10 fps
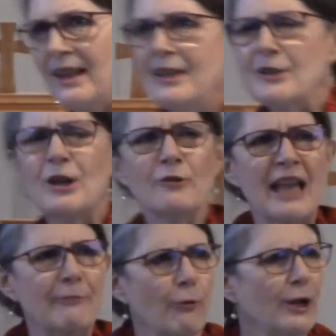You know
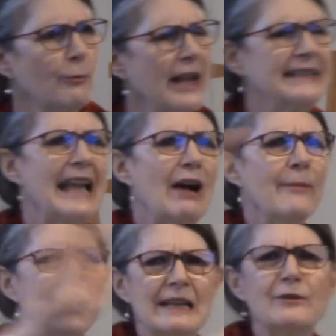that royal wedding? How
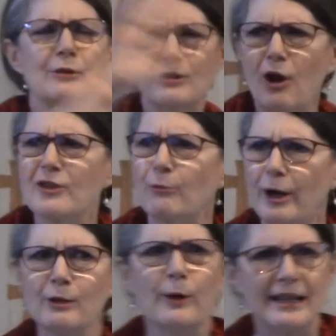many of you saw the
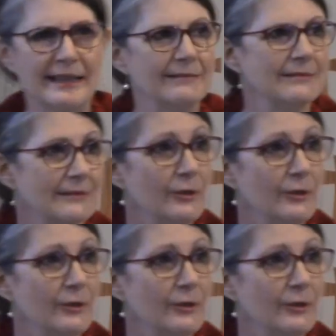royal wedding?